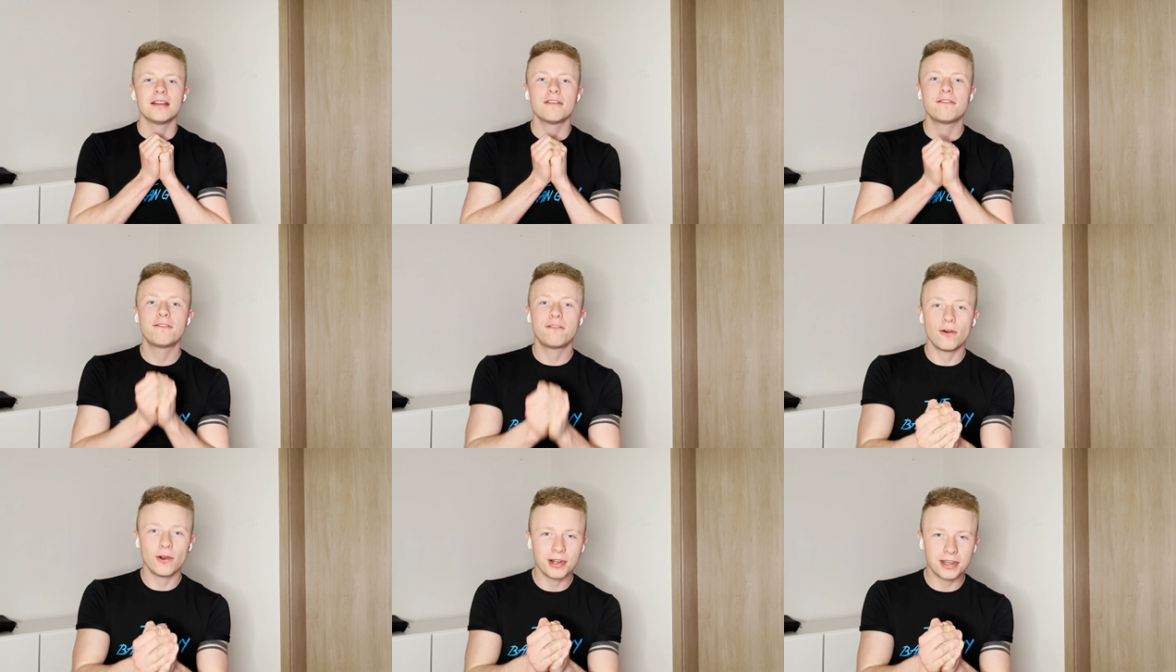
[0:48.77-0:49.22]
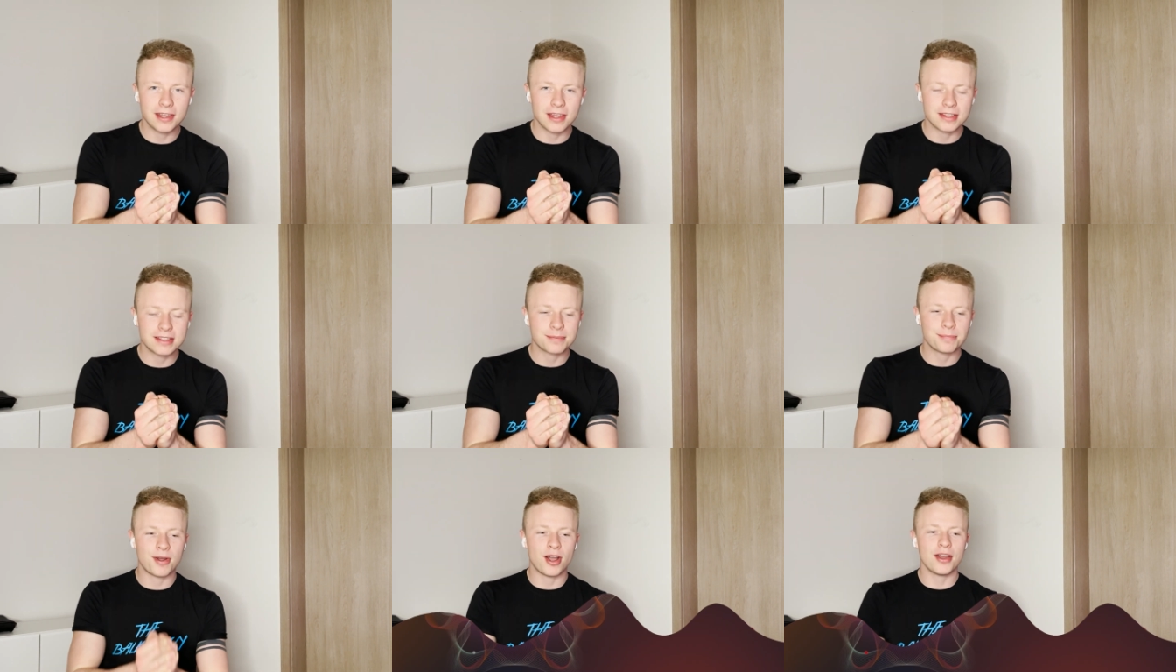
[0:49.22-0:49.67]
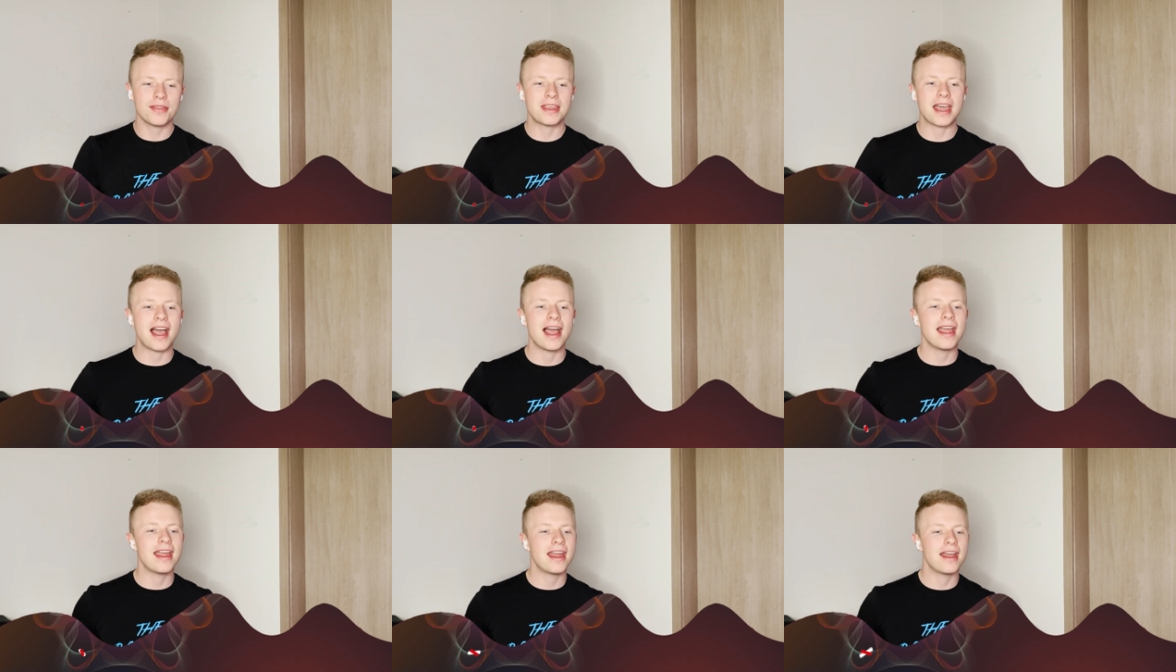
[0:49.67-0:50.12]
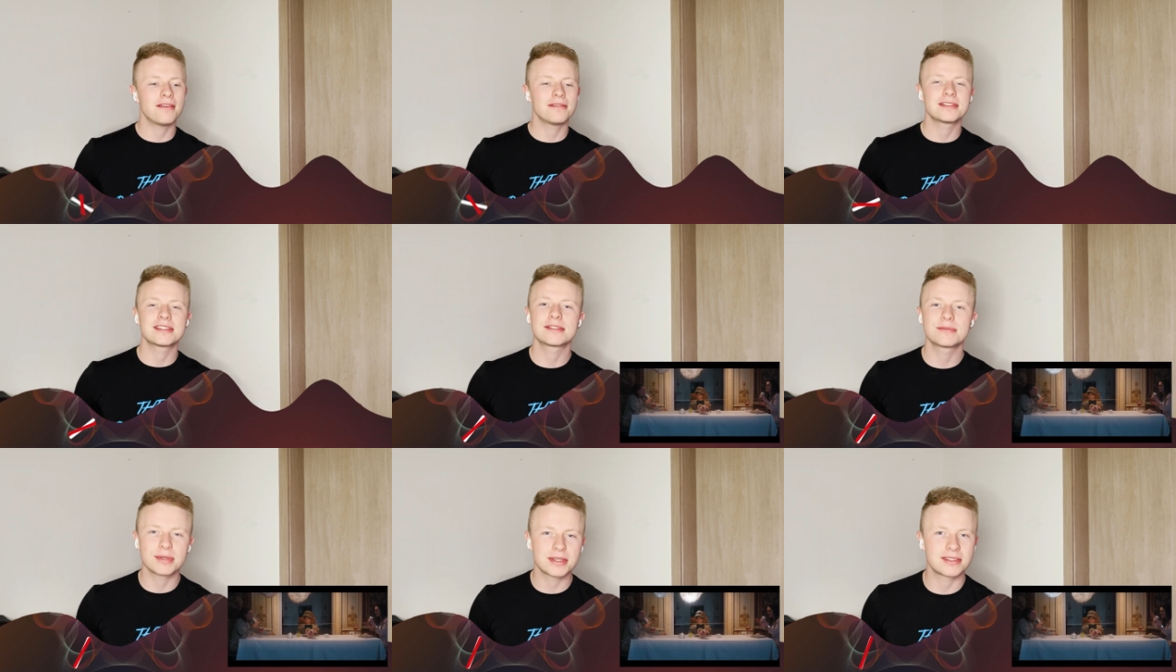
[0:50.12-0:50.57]
40th spot, I have
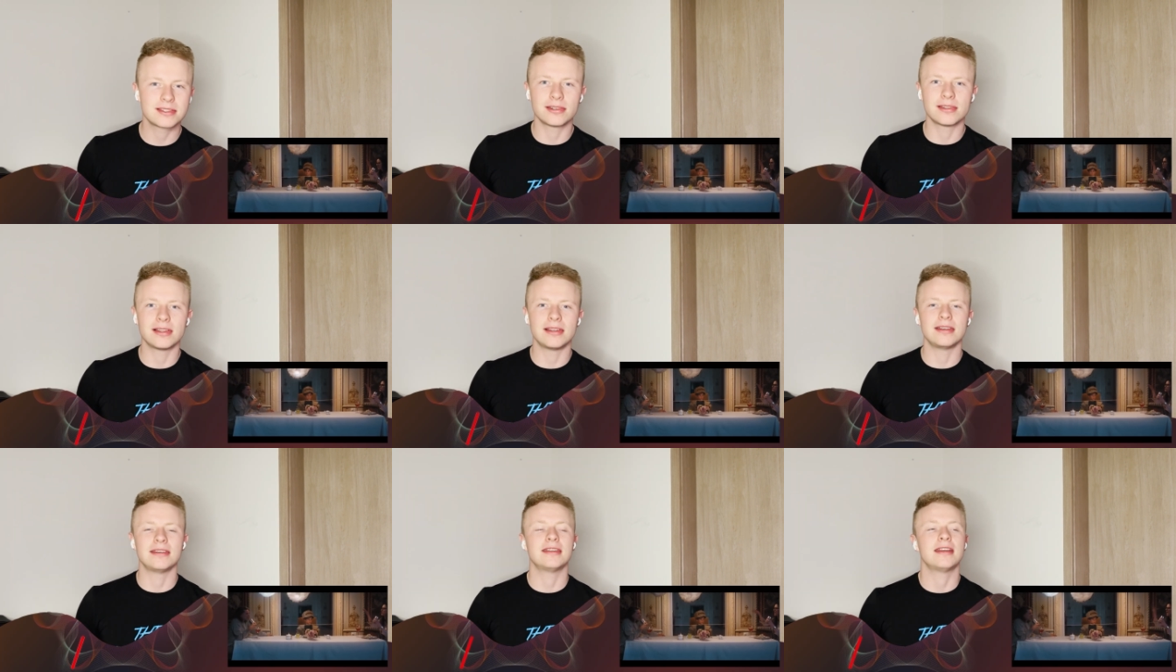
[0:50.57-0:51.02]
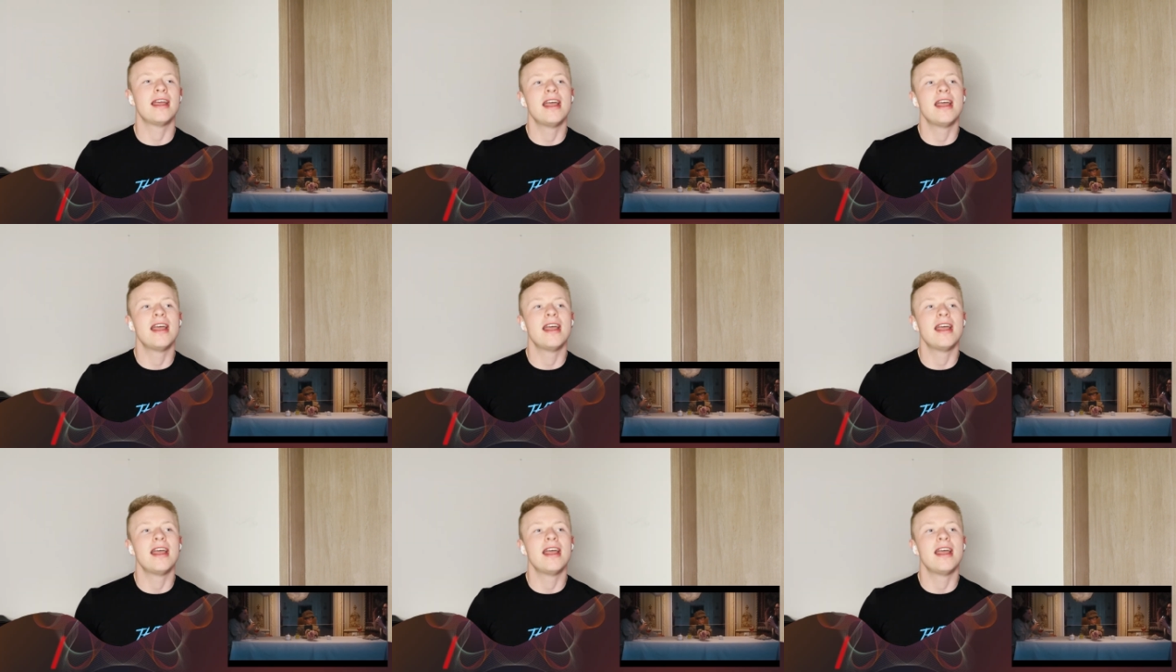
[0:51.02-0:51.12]
Switzerland.